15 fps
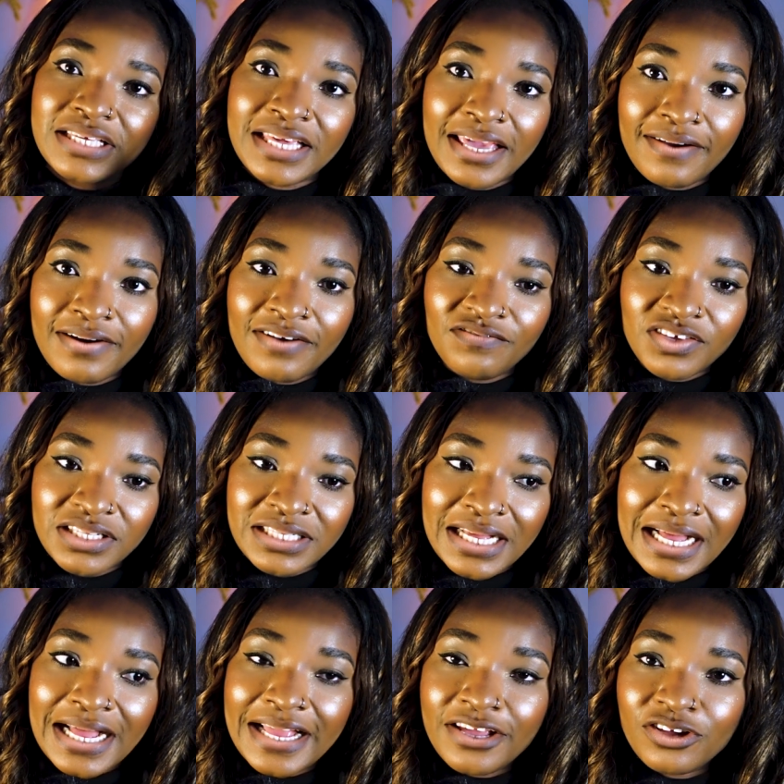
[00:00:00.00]
carer visa
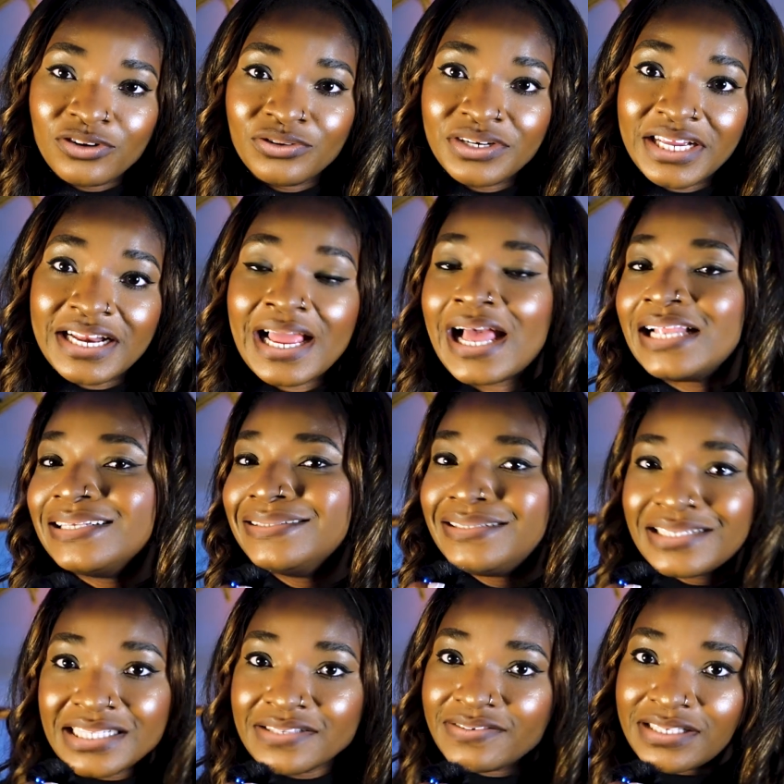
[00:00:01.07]
are included, and
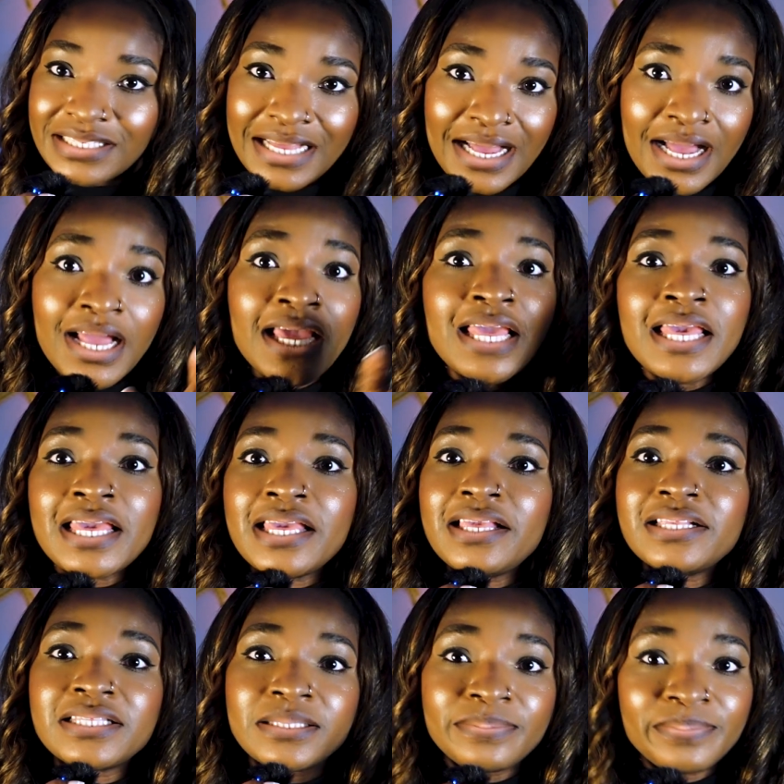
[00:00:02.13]
this visa
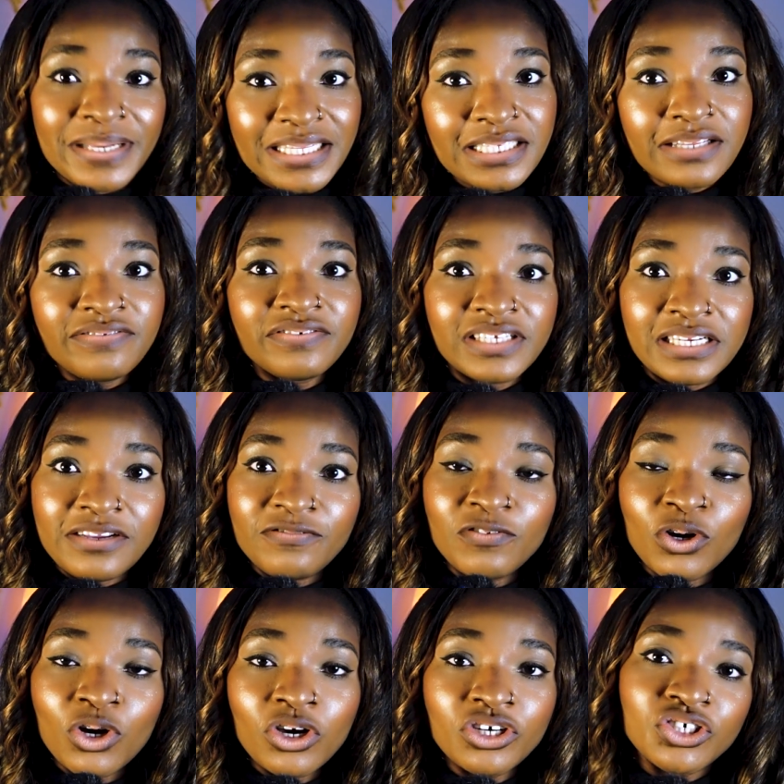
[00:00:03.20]
is specifically for
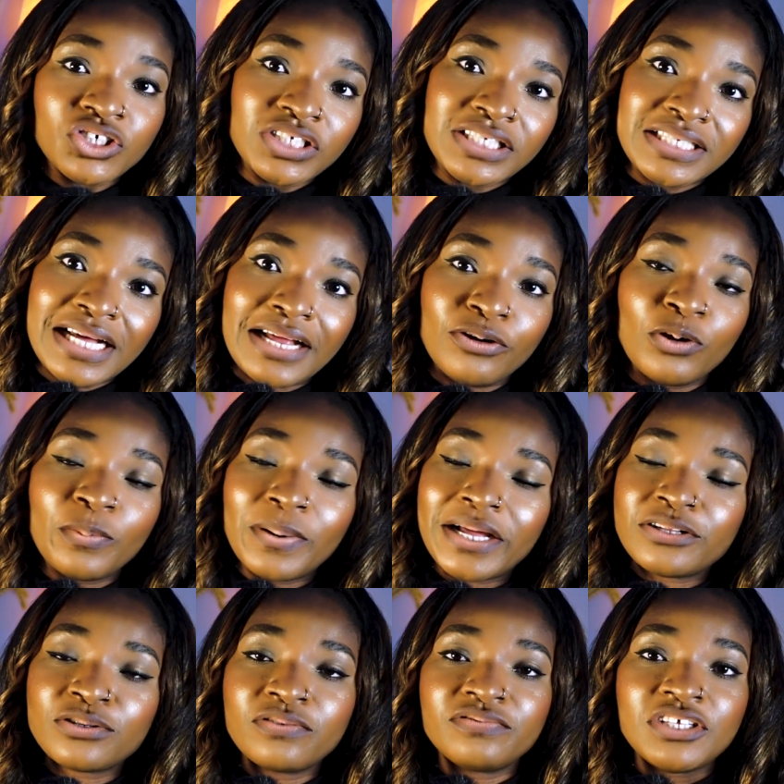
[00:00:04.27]
countries that are not
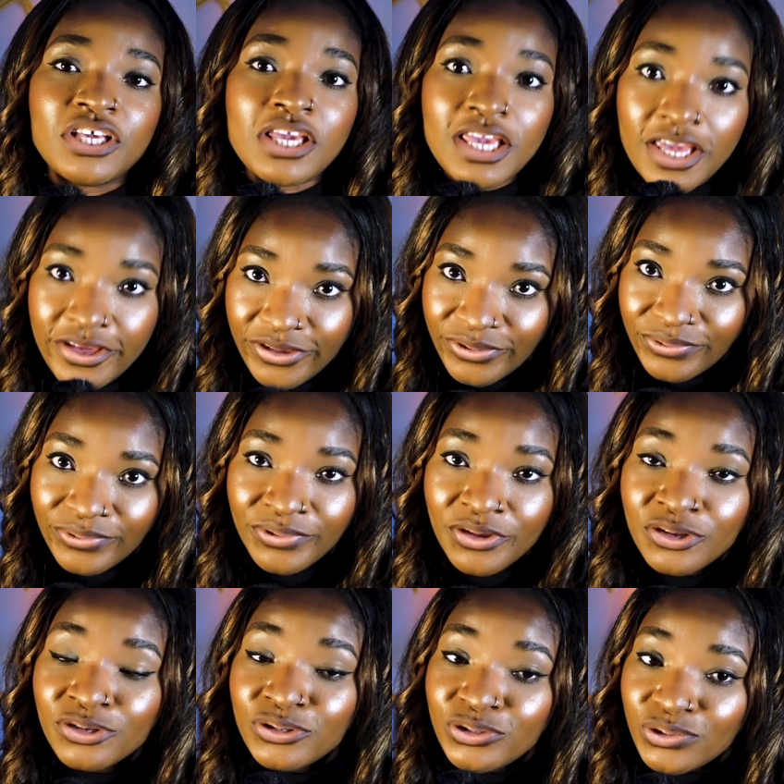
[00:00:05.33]
part of the EU.
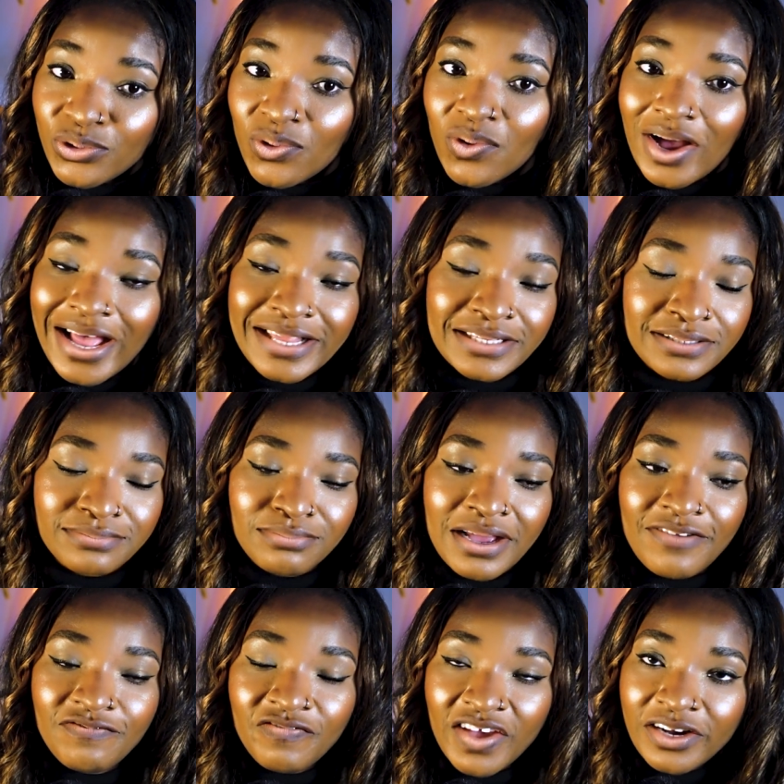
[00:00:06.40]
So as my
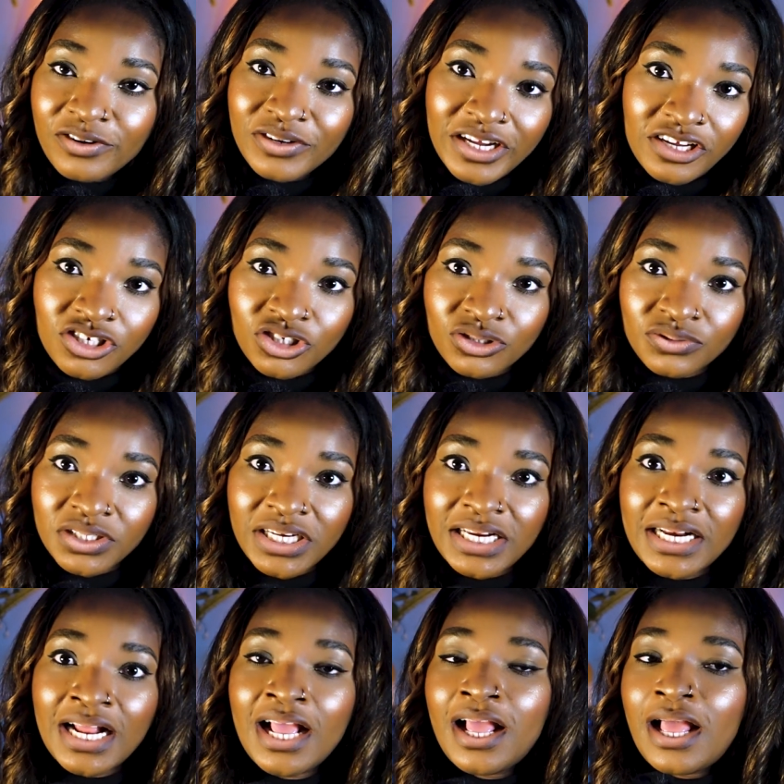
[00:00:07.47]
fellow
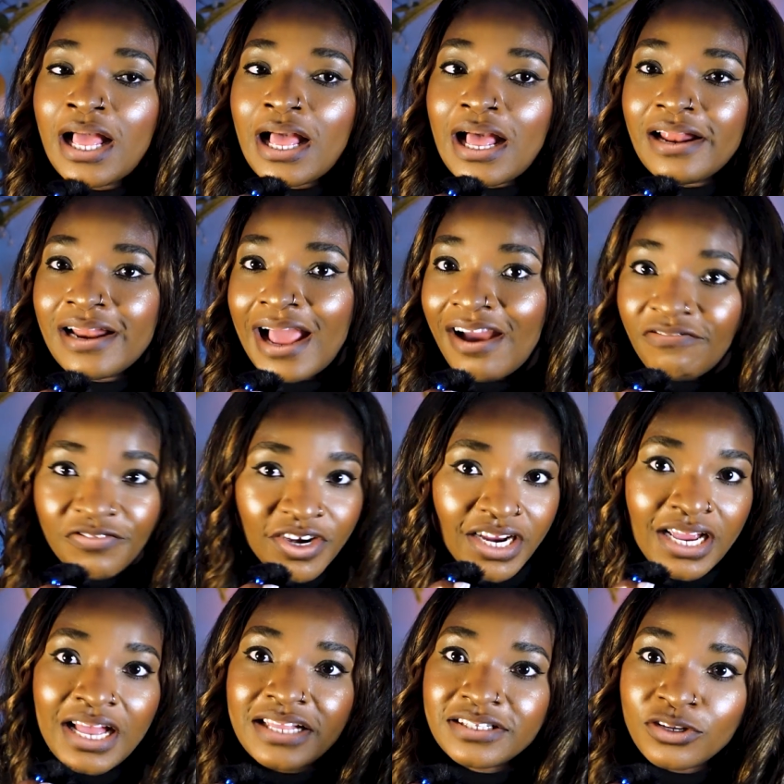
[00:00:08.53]
Nigerian and Africa
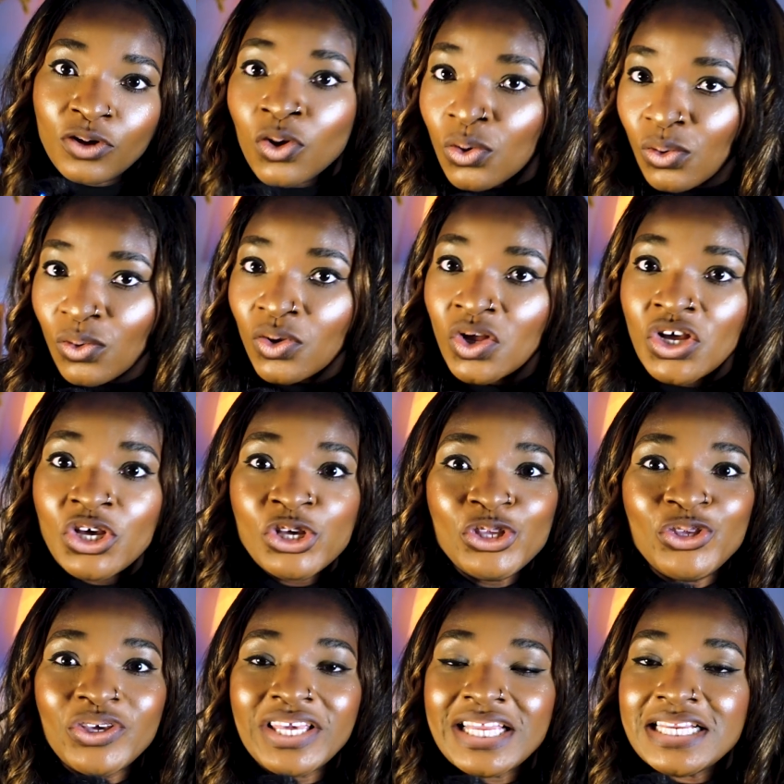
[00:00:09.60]
as a whole,
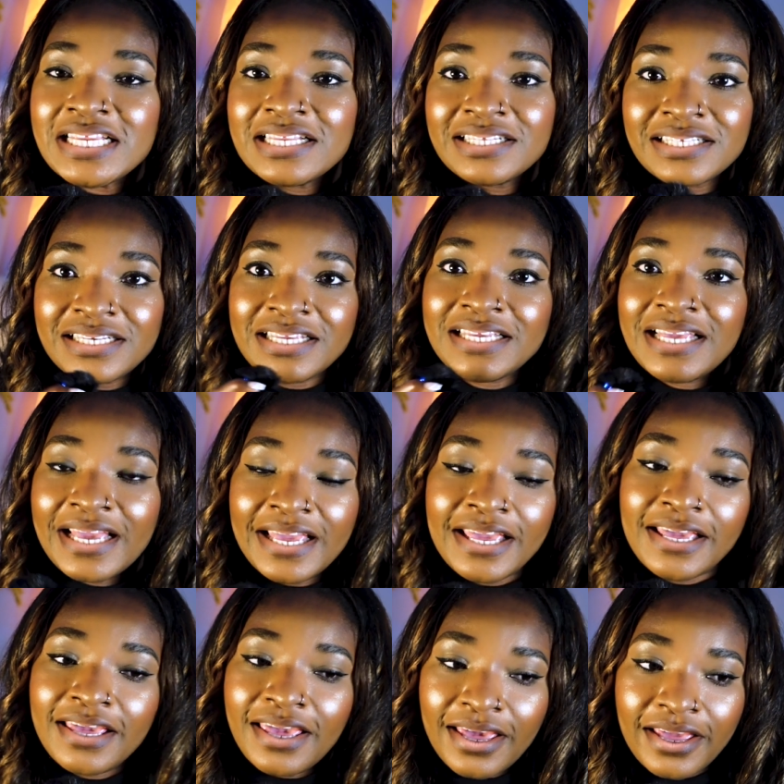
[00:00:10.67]
you can easily get a
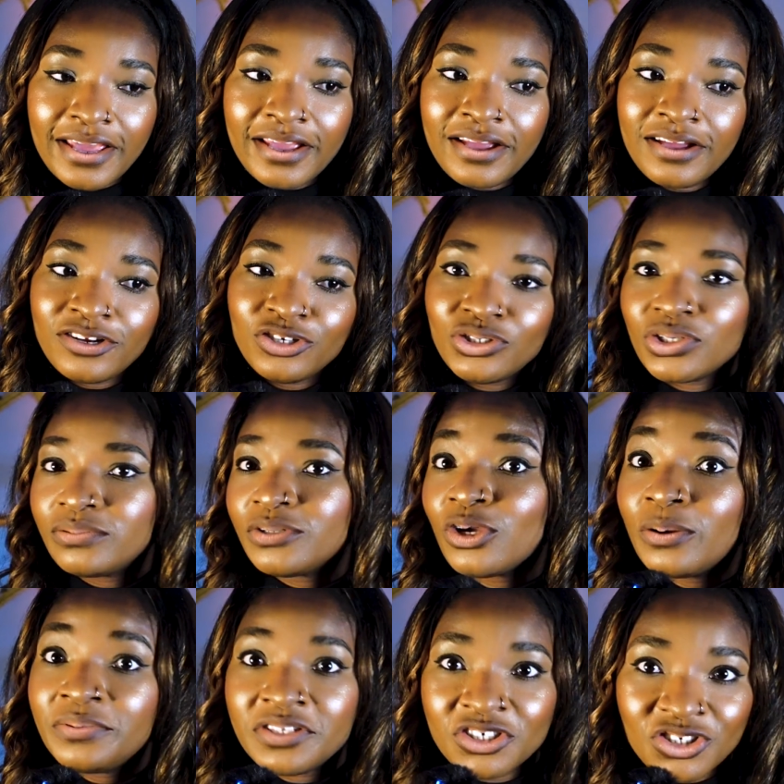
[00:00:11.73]
care job. The
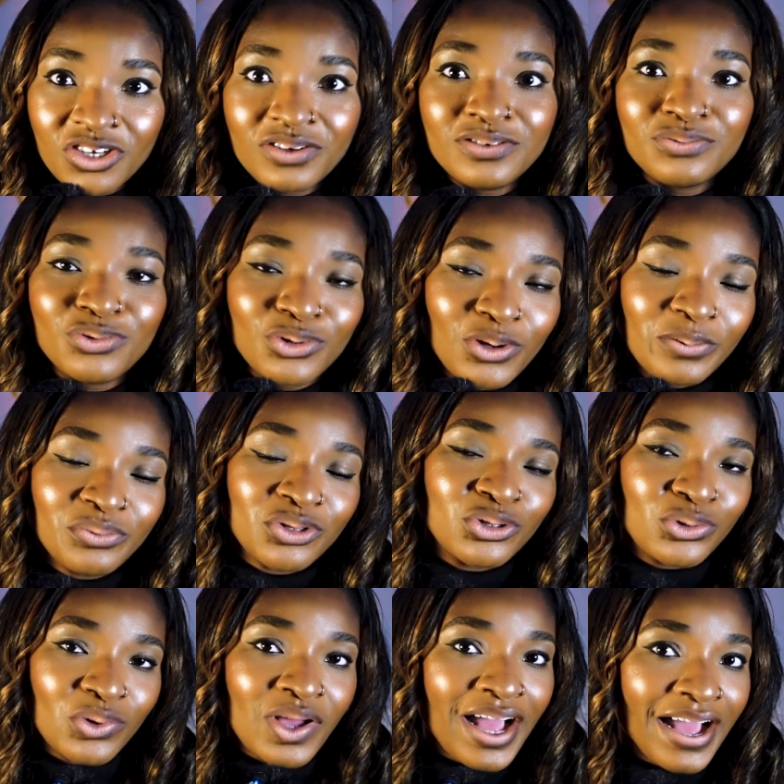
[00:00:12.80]
competition will not be
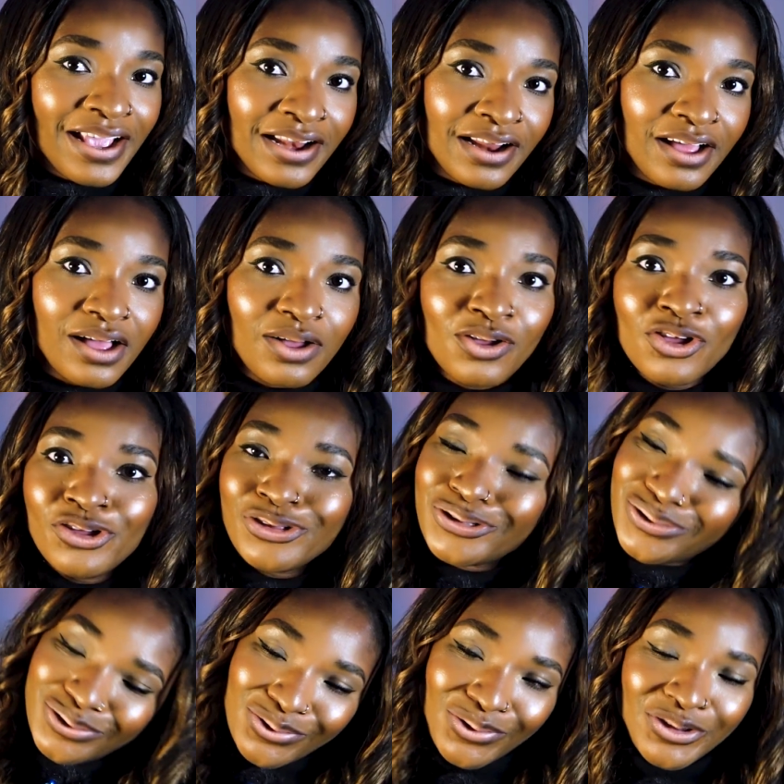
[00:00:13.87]
so high now.
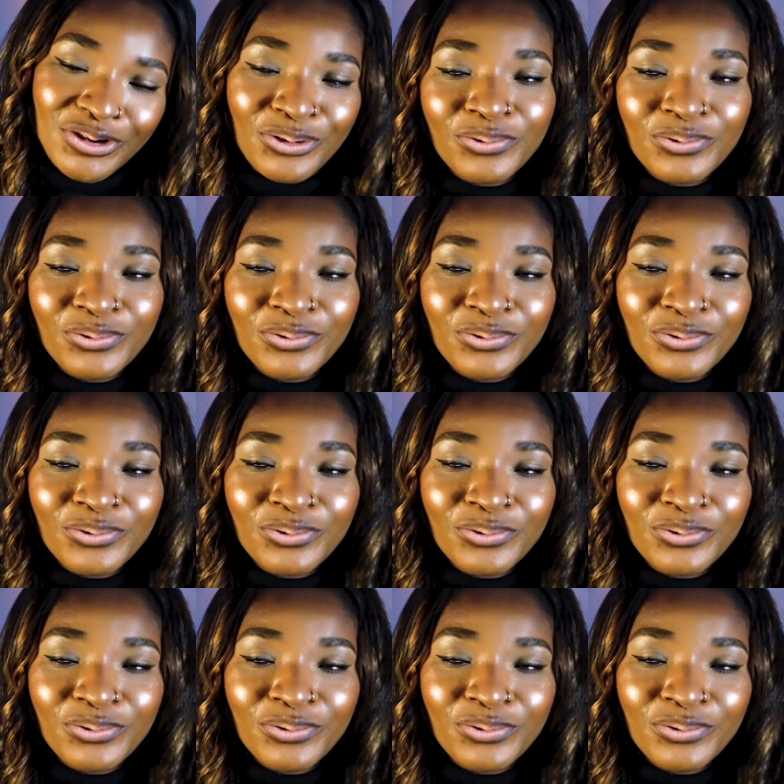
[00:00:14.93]
So,